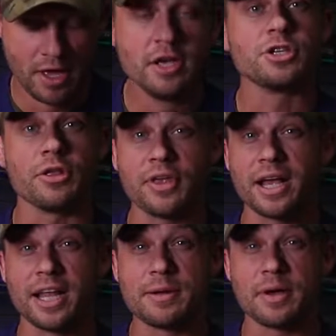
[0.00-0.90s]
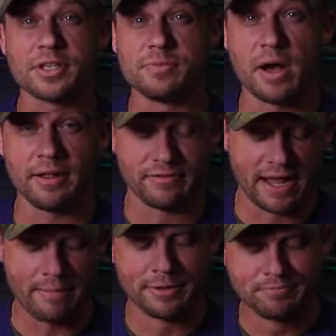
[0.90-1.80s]
So the thing I like about this MOLLE
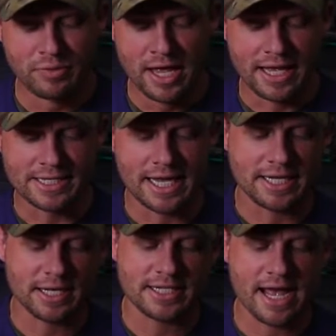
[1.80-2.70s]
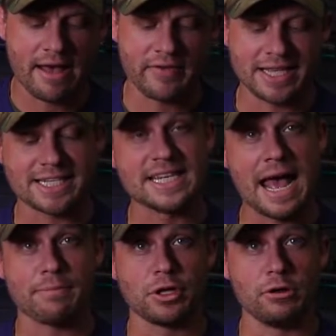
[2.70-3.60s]
flap is that it does have a
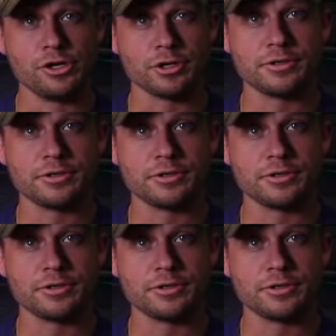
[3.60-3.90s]
snap closure.